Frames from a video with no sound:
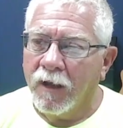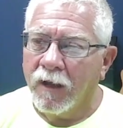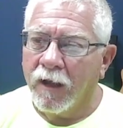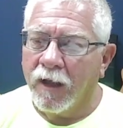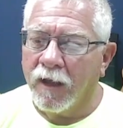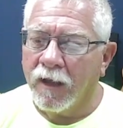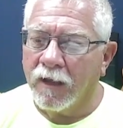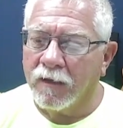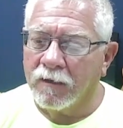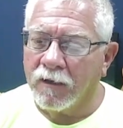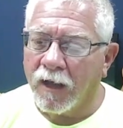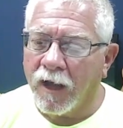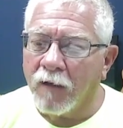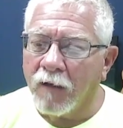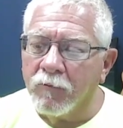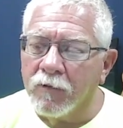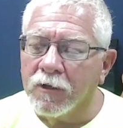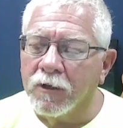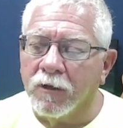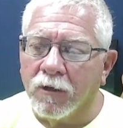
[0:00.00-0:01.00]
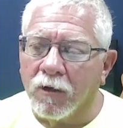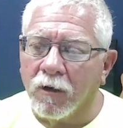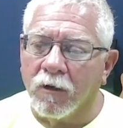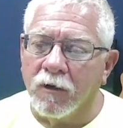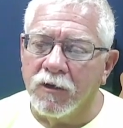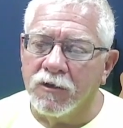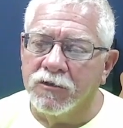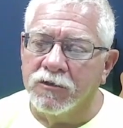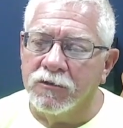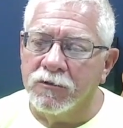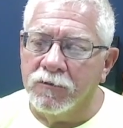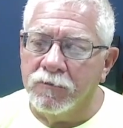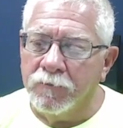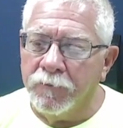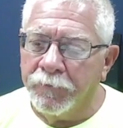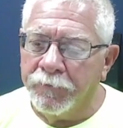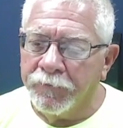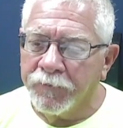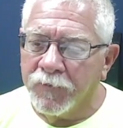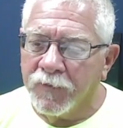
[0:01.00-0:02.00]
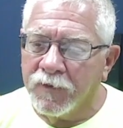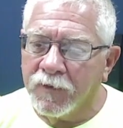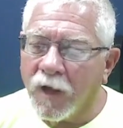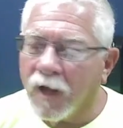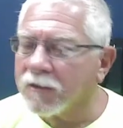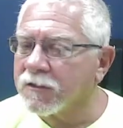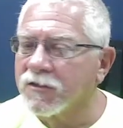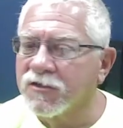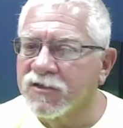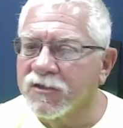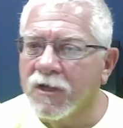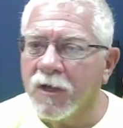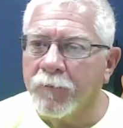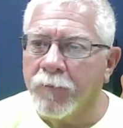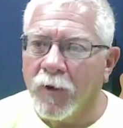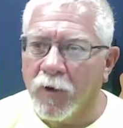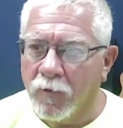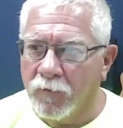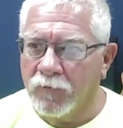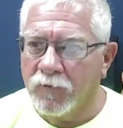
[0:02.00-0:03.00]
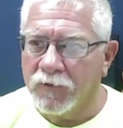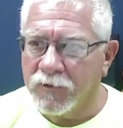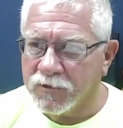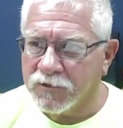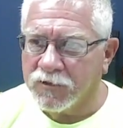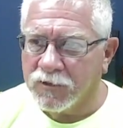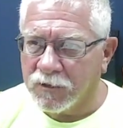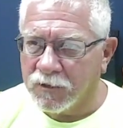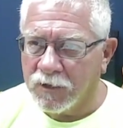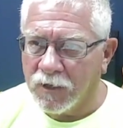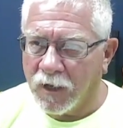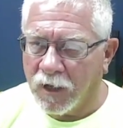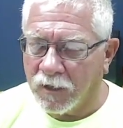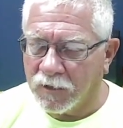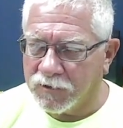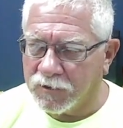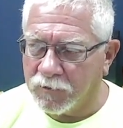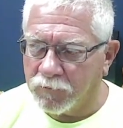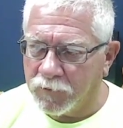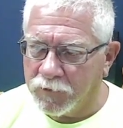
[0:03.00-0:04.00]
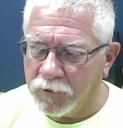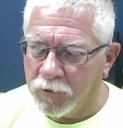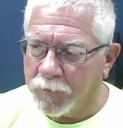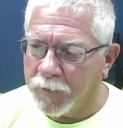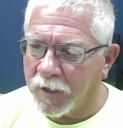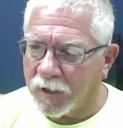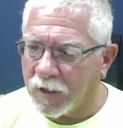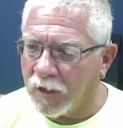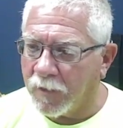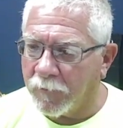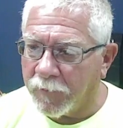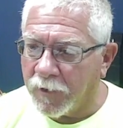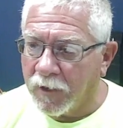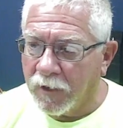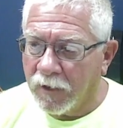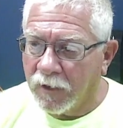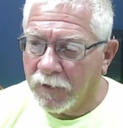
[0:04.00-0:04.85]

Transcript: And I would encourage you not to skip over this genealogy when you pick up